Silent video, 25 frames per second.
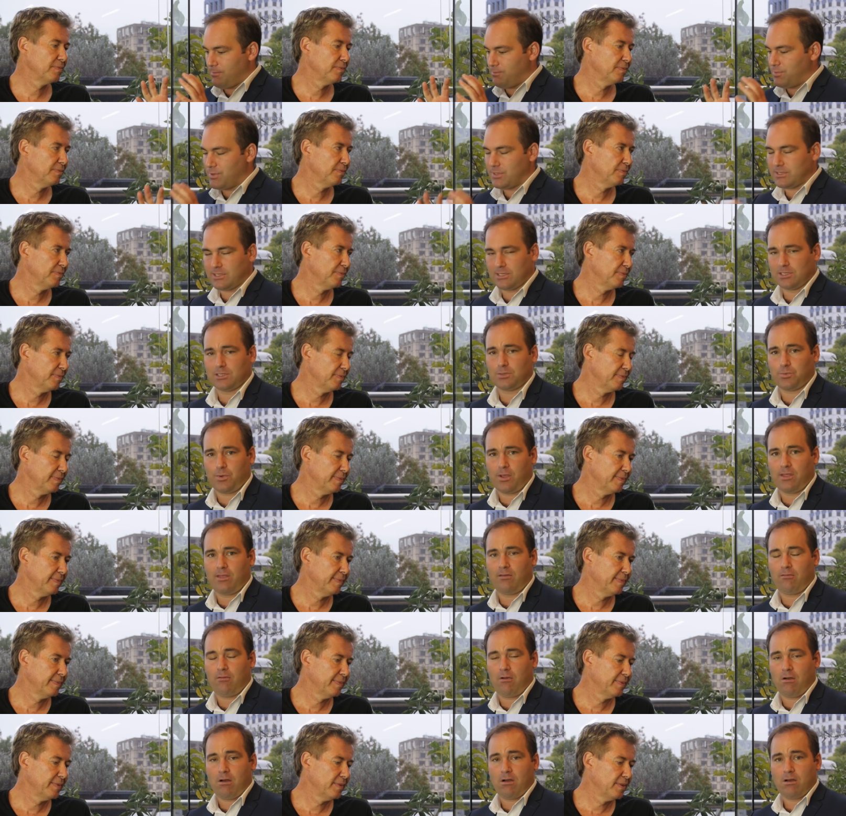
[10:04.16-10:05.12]
Speaker 1: business where they
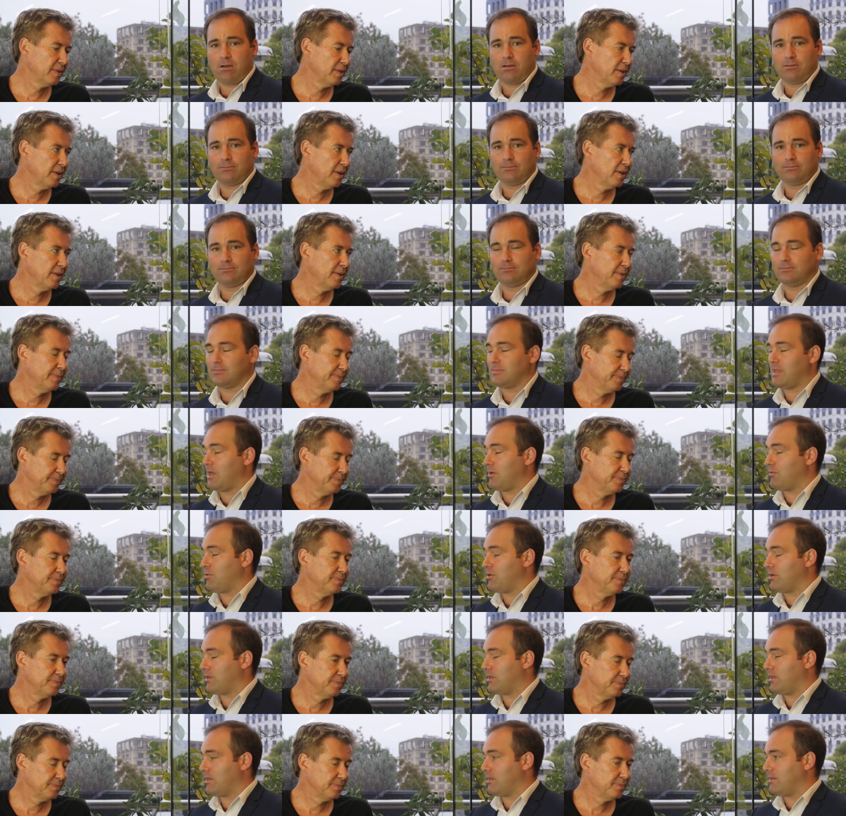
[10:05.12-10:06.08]
are. They're
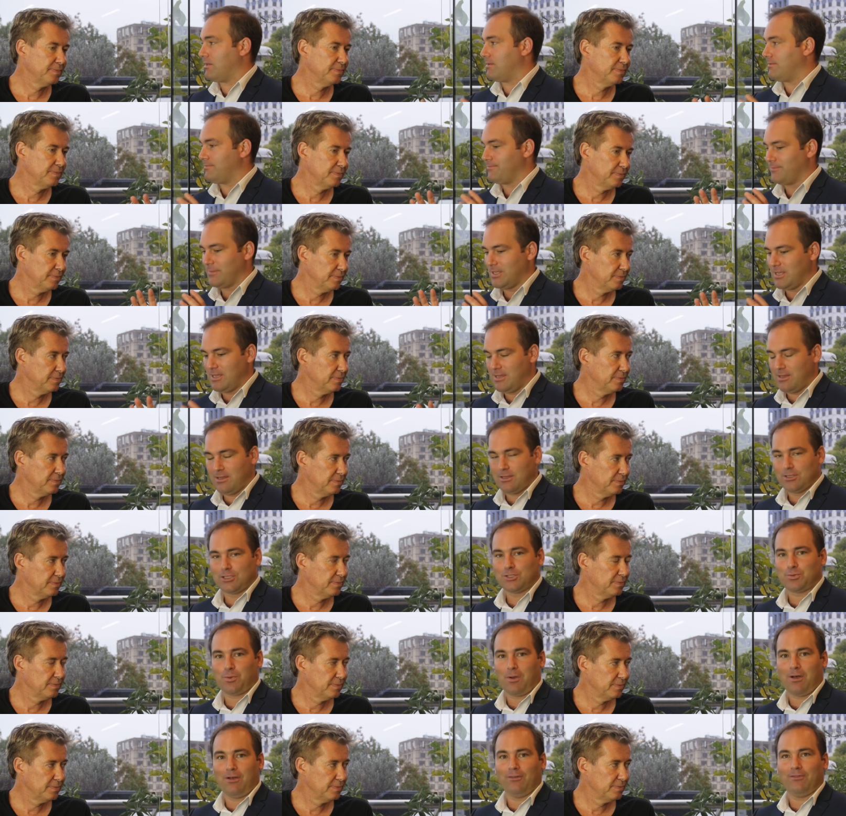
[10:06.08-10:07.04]
working
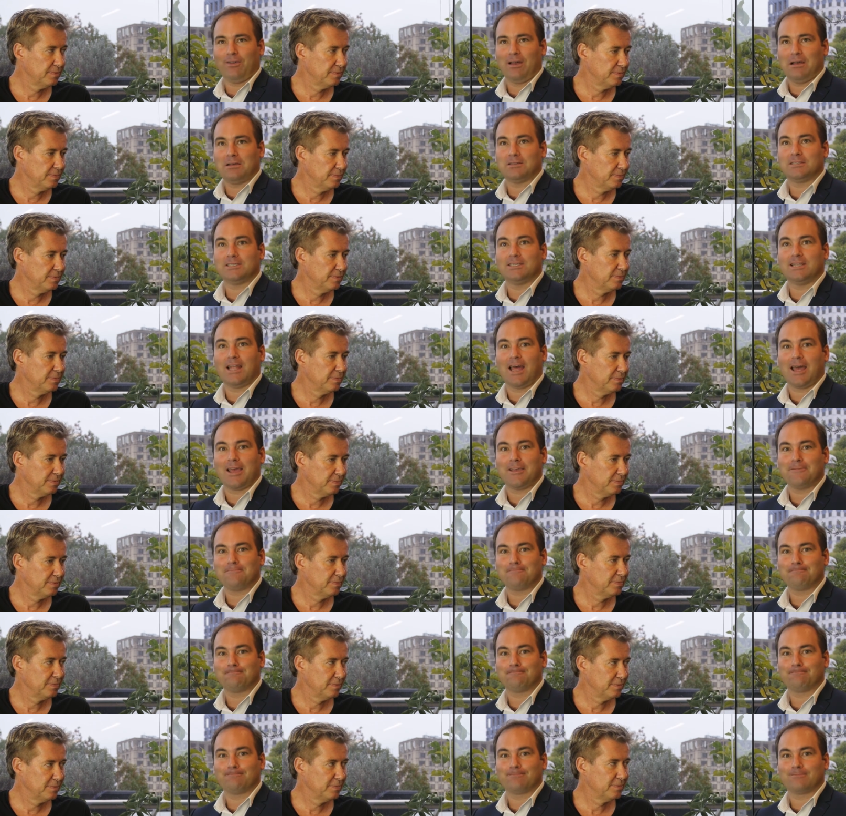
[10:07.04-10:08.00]
12 hours a day.
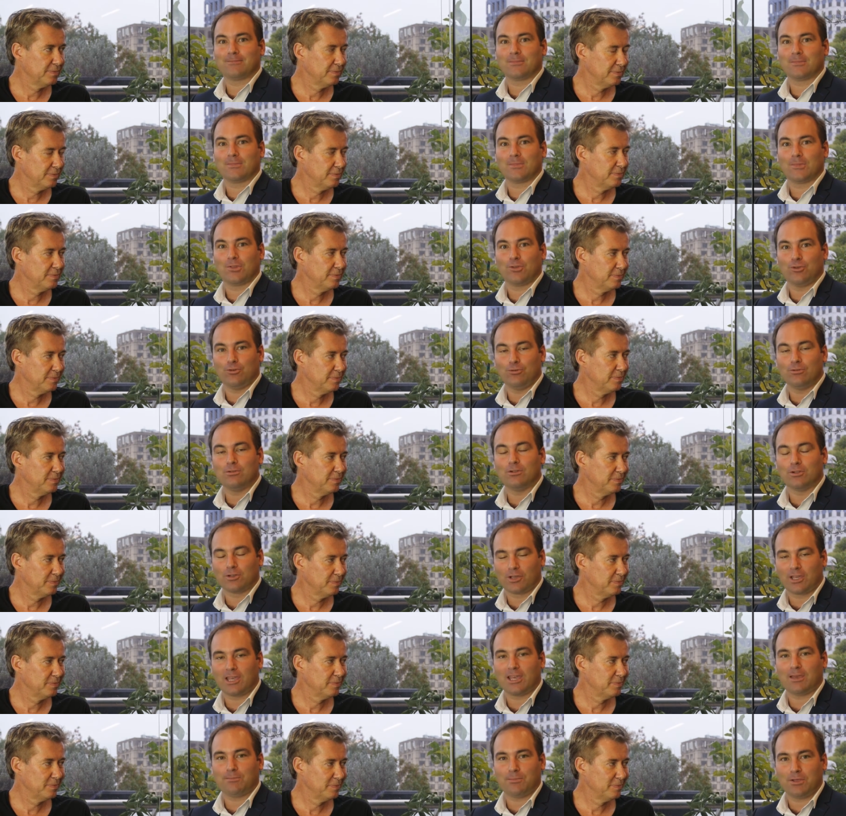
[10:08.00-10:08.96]
You're
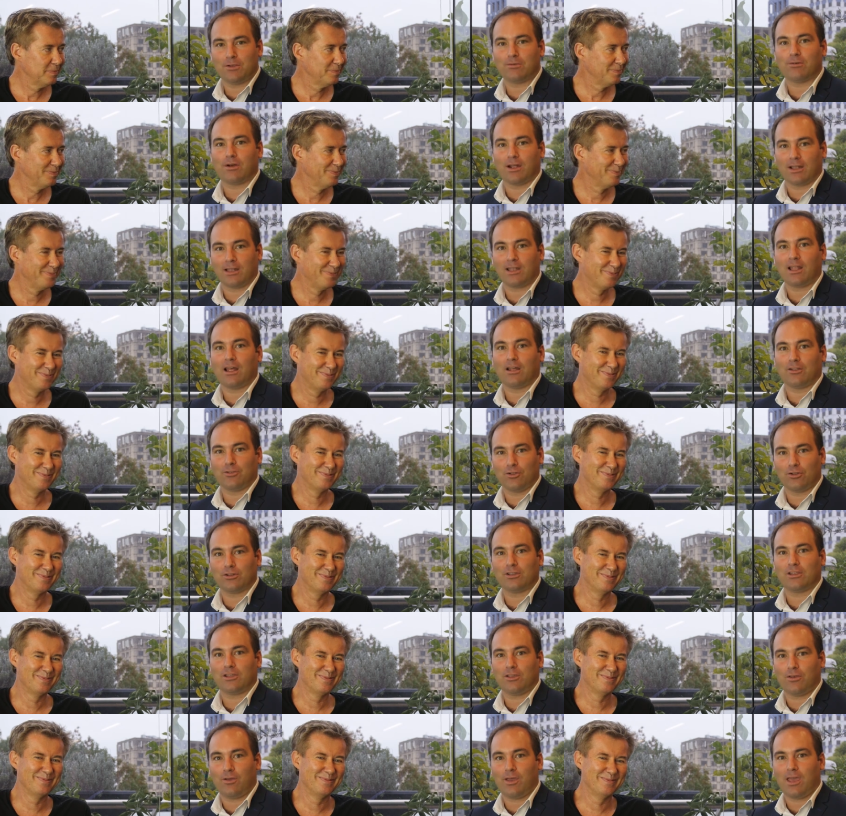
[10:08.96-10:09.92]
looking at me right now,
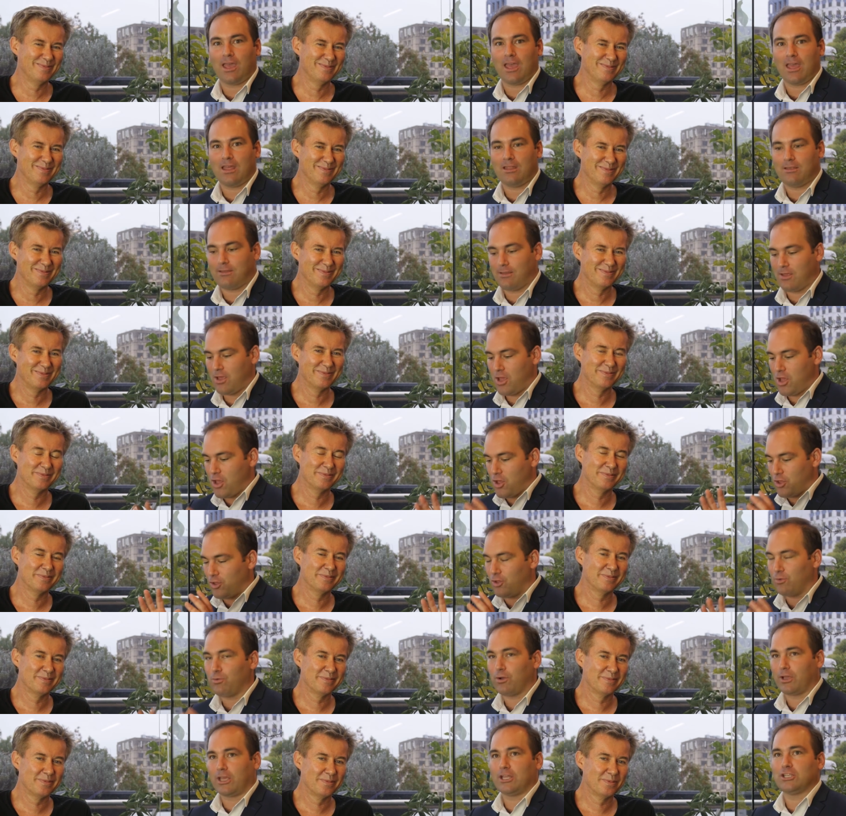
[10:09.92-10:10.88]
nodding your mm-hmm. head.
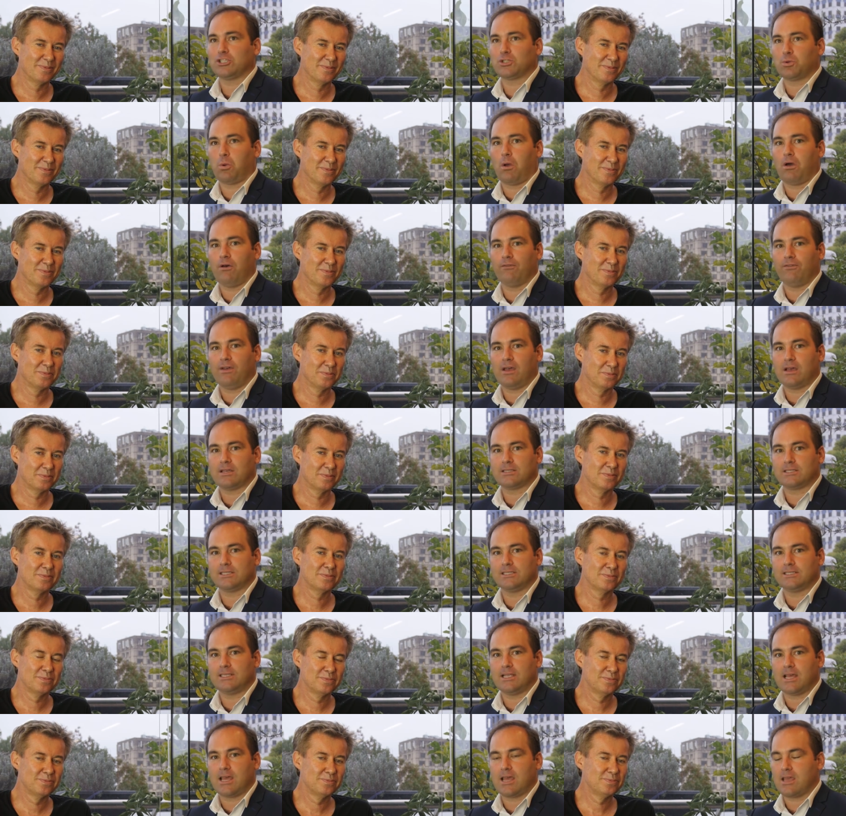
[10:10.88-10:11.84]
You're working 12 hours a
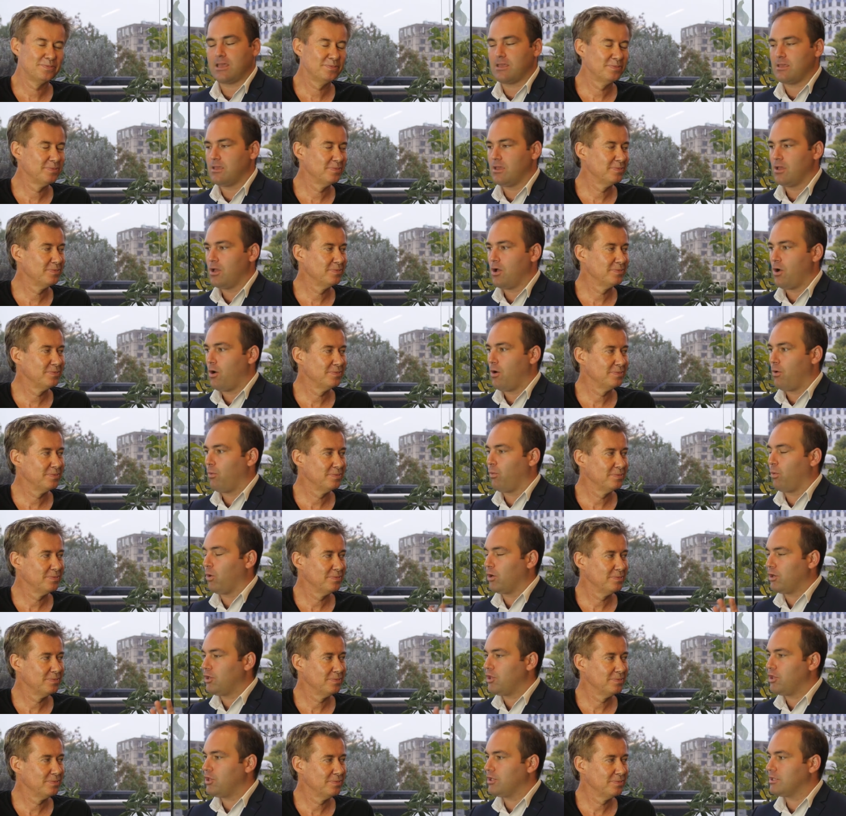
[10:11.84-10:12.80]
day.
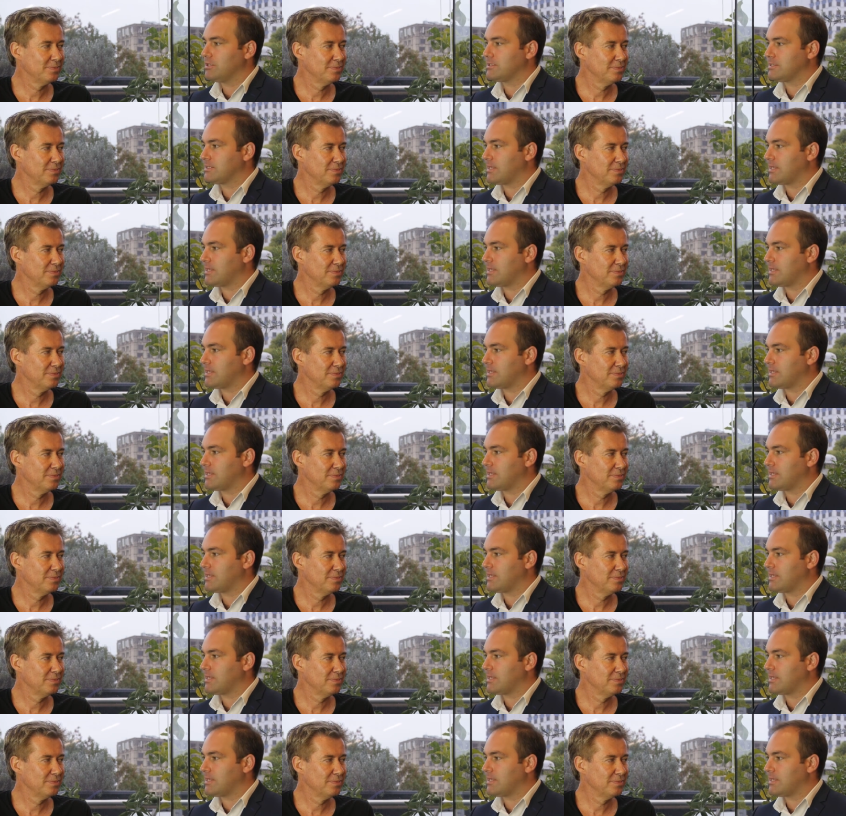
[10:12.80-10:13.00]
What are you going to